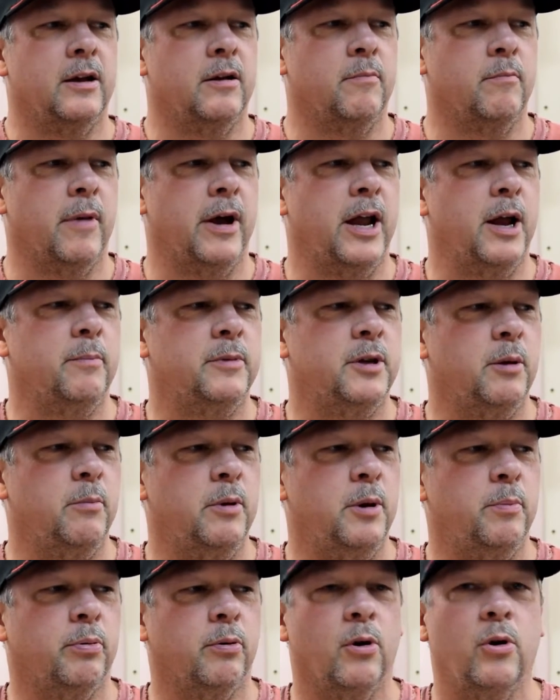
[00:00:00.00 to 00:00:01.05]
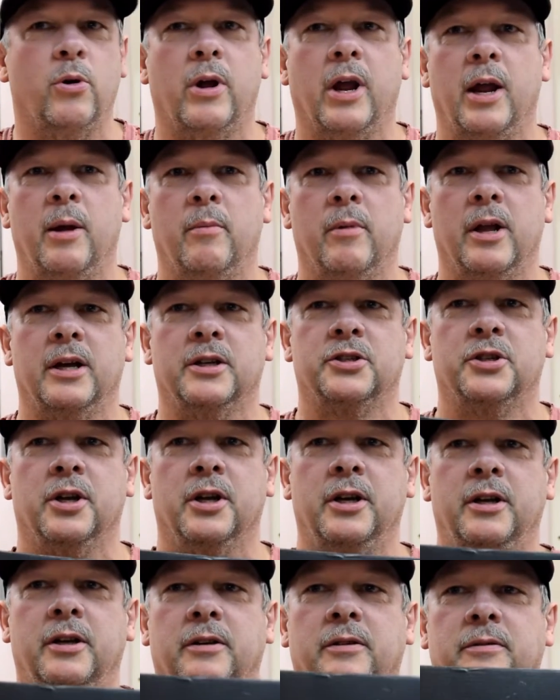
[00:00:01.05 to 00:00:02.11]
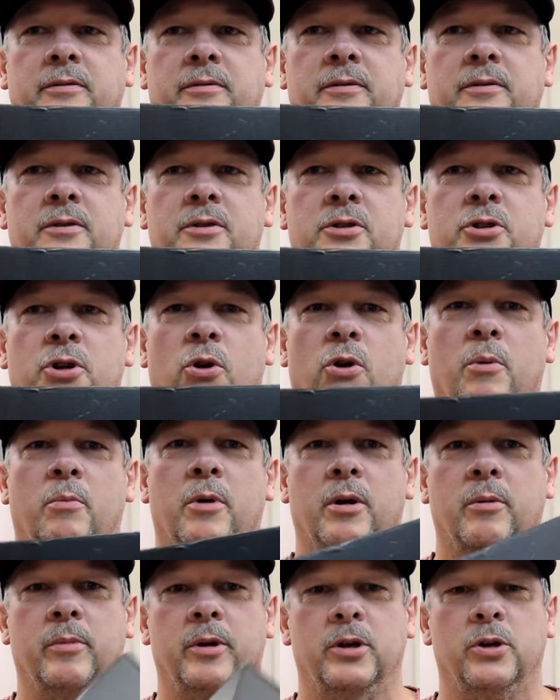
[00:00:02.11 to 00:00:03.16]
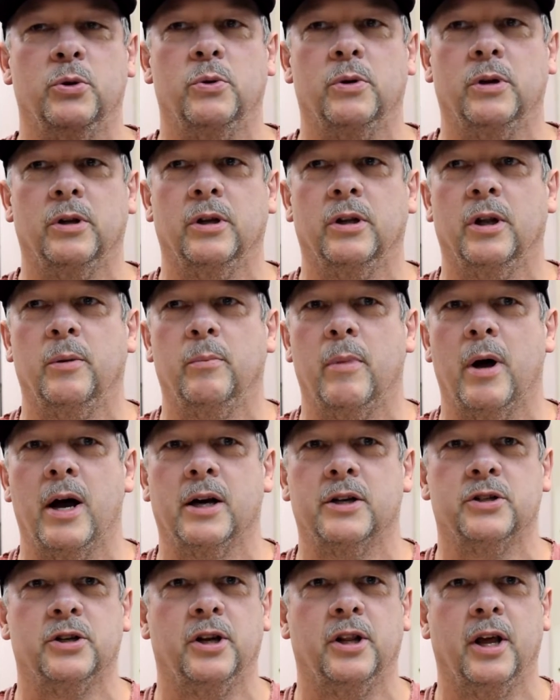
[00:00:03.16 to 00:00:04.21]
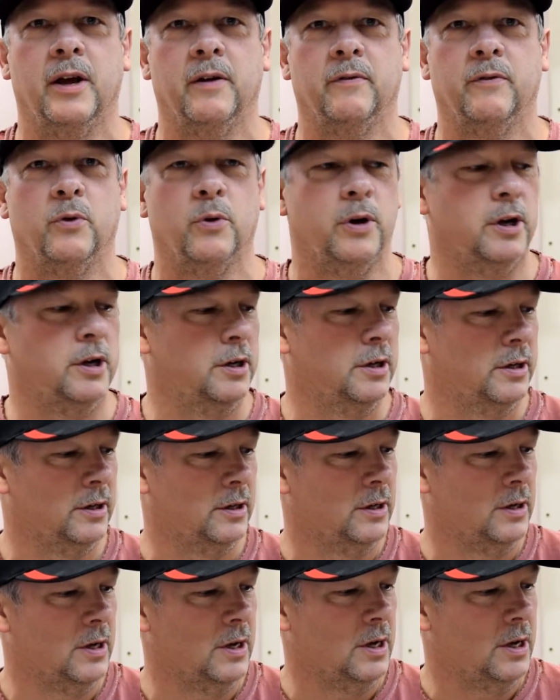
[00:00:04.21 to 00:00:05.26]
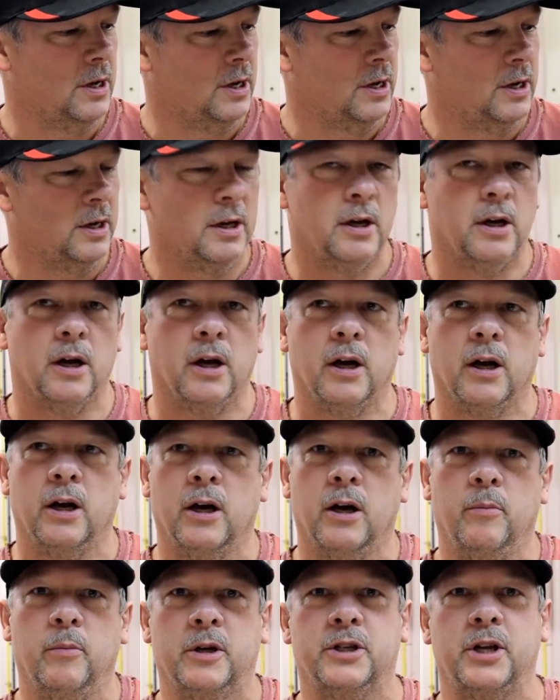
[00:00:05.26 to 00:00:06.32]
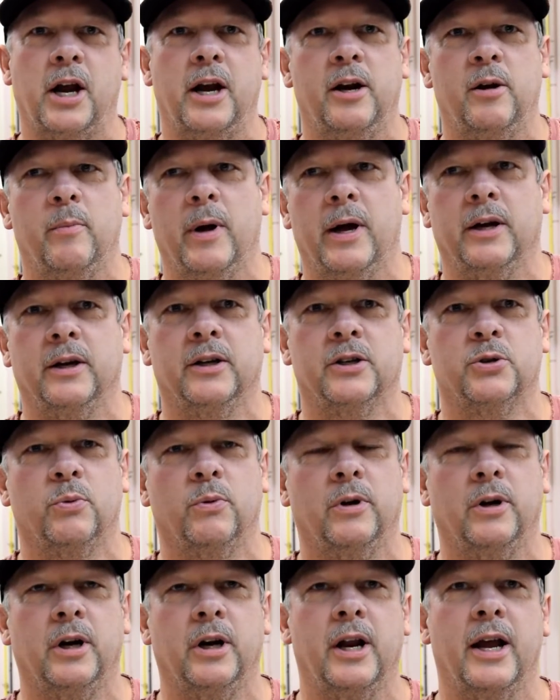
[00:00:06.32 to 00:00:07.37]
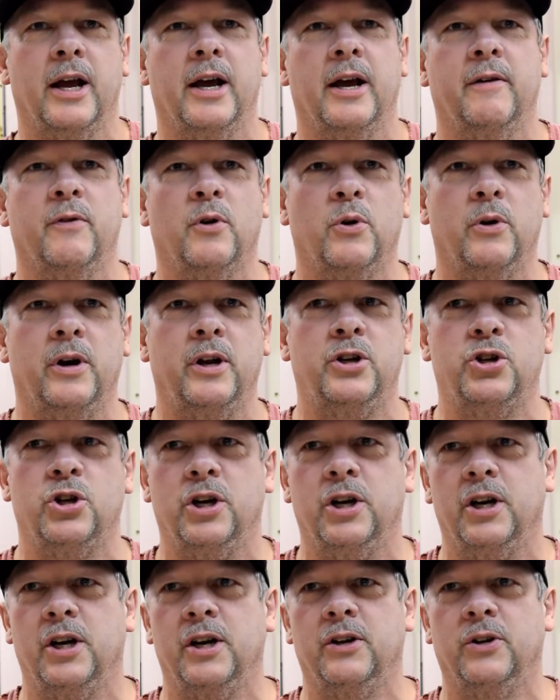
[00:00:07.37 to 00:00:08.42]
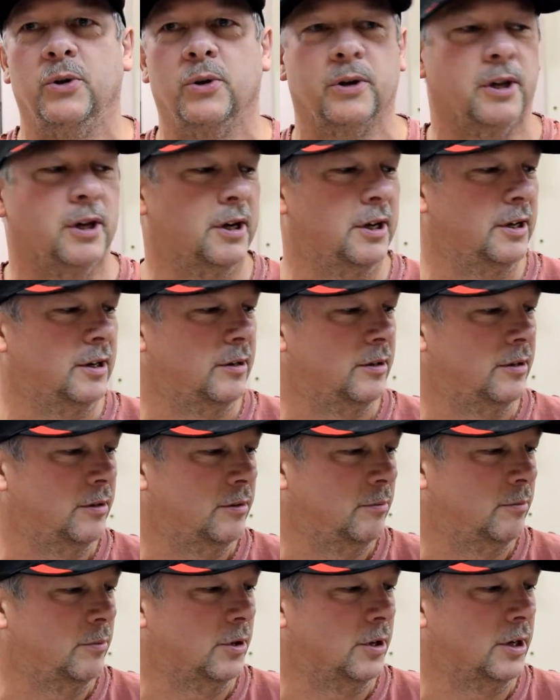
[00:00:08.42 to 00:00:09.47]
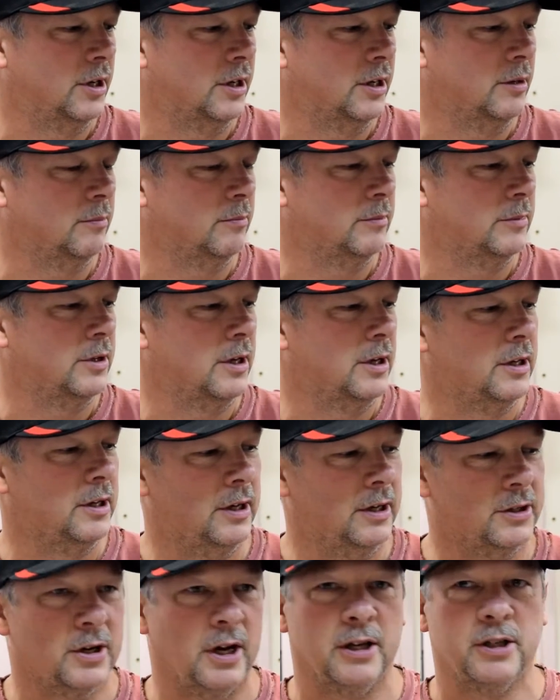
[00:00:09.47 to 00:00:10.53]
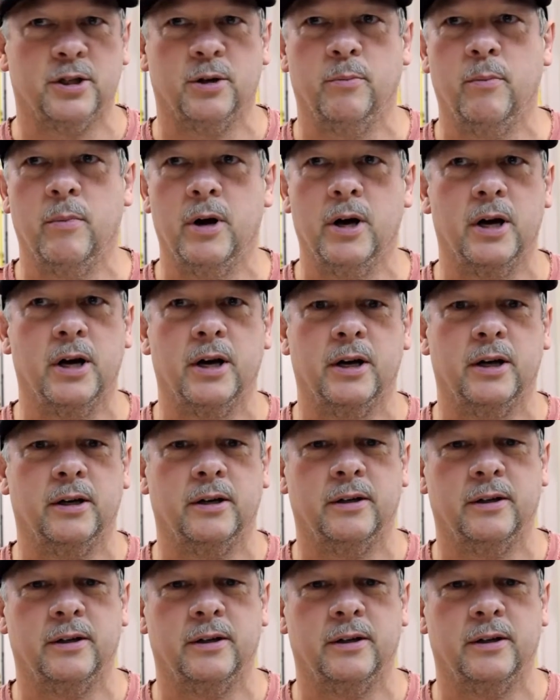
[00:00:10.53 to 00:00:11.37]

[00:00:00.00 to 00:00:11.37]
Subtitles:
MTB Pro came last night, so I'm going to be doing a little unboxing of that for you. I'm excited about this one. Yeah, I've already cheated and looked in it, but it's got some nice